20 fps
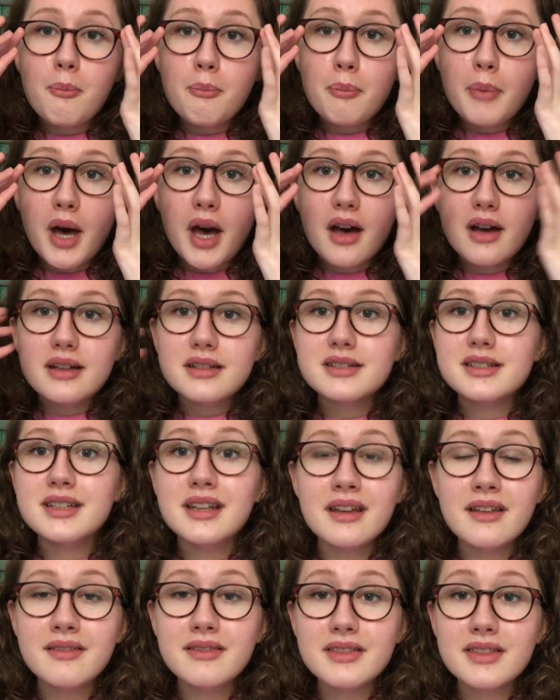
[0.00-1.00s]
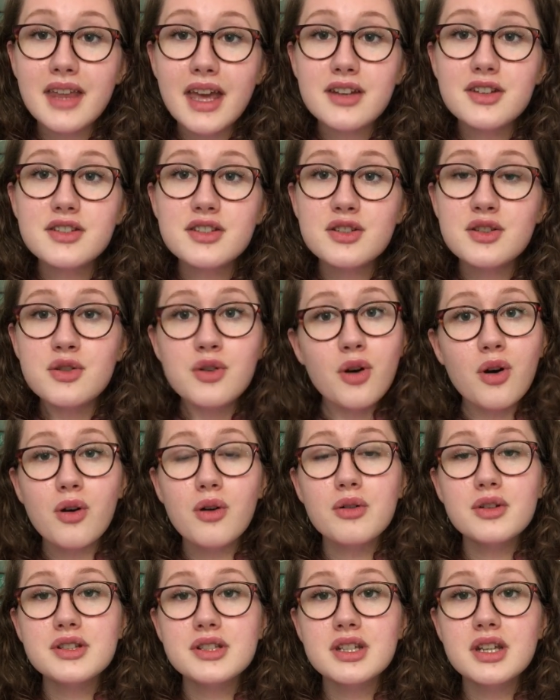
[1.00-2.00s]
But they're just
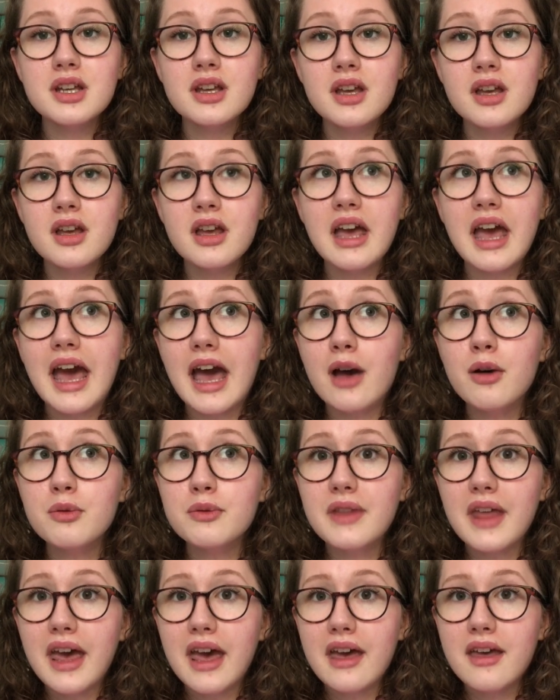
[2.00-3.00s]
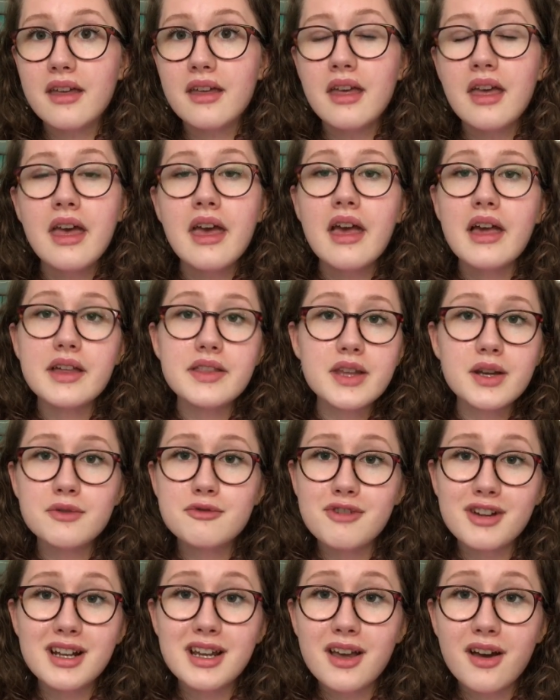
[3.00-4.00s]
not out there, and they're
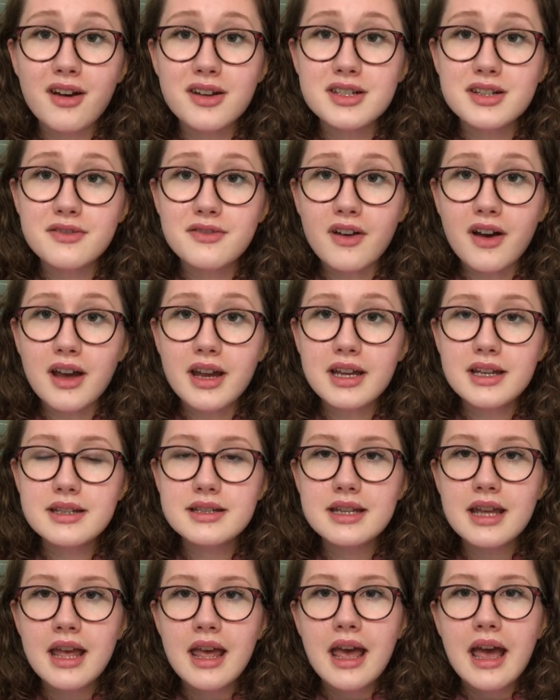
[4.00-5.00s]
really hard to find.